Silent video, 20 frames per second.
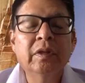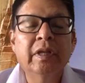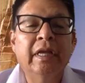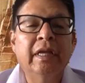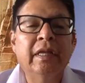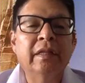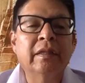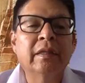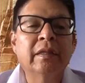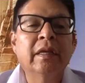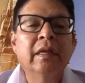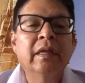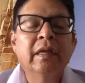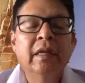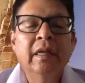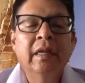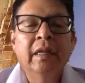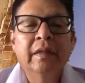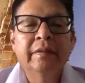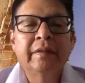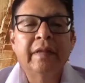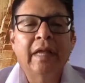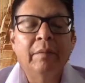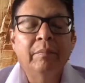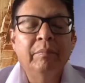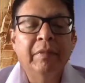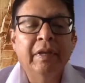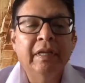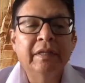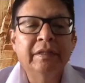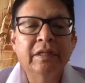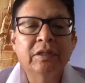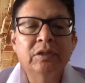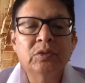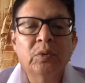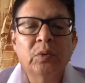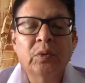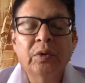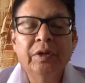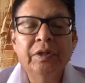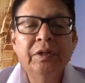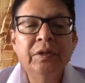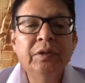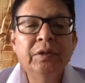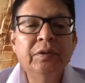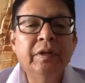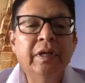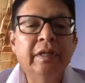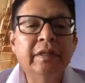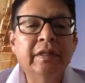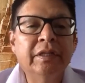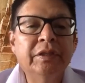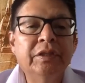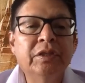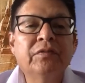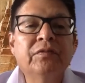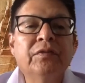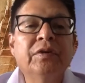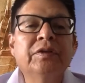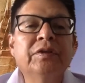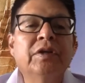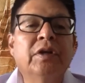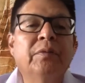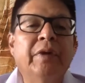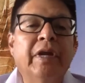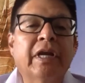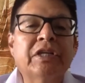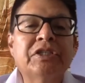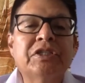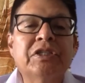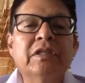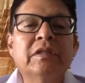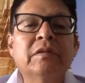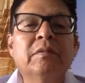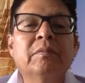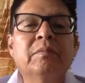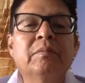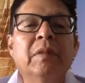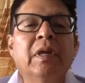and that may detour you in a different direction.